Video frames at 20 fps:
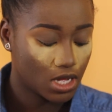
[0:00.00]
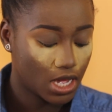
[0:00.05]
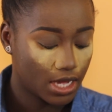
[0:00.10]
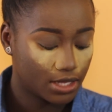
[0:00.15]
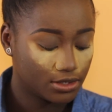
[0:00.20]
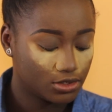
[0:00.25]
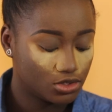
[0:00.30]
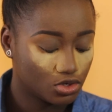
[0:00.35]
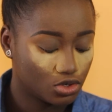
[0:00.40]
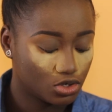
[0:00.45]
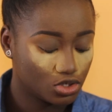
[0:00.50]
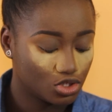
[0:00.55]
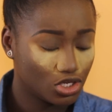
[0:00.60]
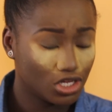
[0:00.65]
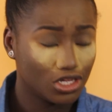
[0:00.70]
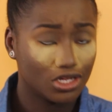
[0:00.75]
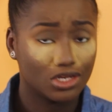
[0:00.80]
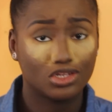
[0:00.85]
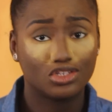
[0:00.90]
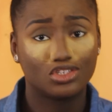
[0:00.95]
And to
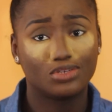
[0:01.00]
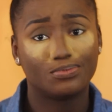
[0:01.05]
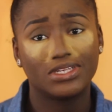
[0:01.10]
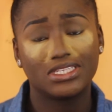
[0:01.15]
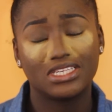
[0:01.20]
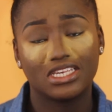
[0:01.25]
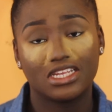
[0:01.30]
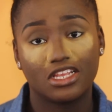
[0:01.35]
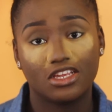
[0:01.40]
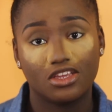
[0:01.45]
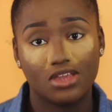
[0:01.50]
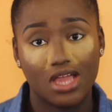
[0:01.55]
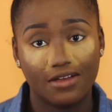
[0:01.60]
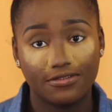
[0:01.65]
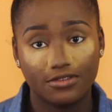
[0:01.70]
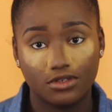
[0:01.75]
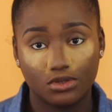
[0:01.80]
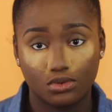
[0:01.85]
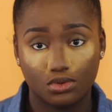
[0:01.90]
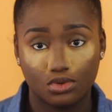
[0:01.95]
contour your nose, basically you
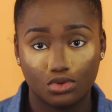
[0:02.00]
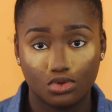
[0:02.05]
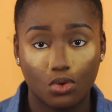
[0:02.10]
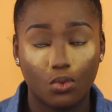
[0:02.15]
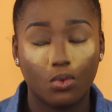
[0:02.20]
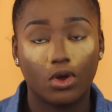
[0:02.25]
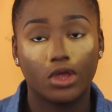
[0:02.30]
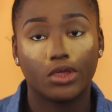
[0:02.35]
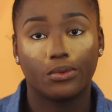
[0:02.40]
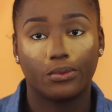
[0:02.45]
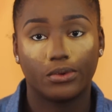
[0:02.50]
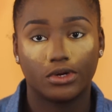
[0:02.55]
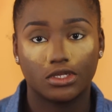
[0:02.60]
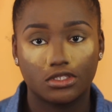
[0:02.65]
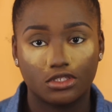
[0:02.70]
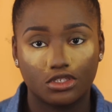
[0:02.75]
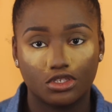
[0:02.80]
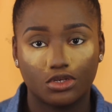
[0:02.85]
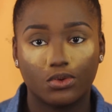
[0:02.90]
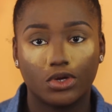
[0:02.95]
have to know what you
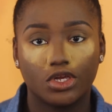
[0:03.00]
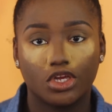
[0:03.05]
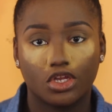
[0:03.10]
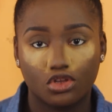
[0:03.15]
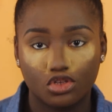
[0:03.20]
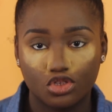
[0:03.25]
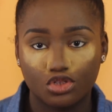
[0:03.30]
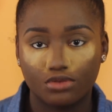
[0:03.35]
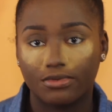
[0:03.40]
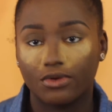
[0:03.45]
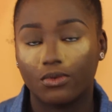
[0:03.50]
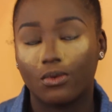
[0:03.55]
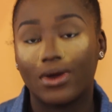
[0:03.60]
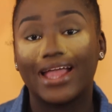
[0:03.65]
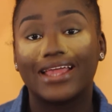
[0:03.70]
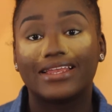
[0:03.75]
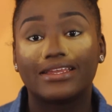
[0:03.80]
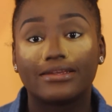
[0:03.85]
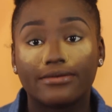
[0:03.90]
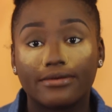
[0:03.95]
want. Do you want your nose to be
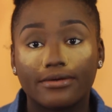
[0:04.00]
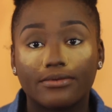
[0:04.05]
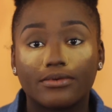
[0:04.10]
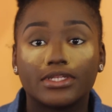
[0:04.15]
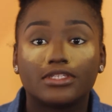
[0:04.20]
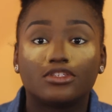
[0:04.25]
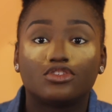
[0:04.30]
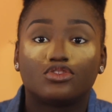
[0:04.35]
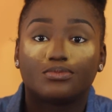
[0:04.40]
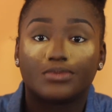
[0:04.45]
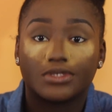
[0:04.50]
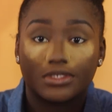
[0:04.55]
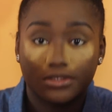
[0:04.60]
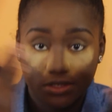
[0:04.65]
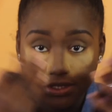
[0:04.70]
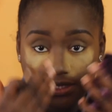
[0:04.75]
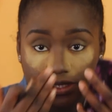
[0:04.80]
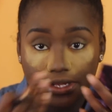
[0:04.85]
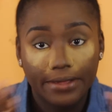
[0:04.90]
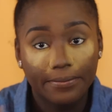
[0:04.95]
wide? Do you want it to be
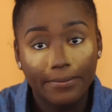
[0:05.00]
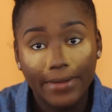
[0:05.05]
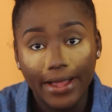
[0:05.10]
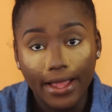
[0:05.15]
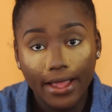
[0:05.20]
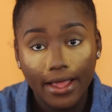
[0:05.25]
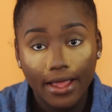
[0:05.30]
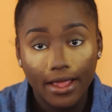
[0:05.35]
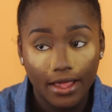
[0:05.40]
slimmer?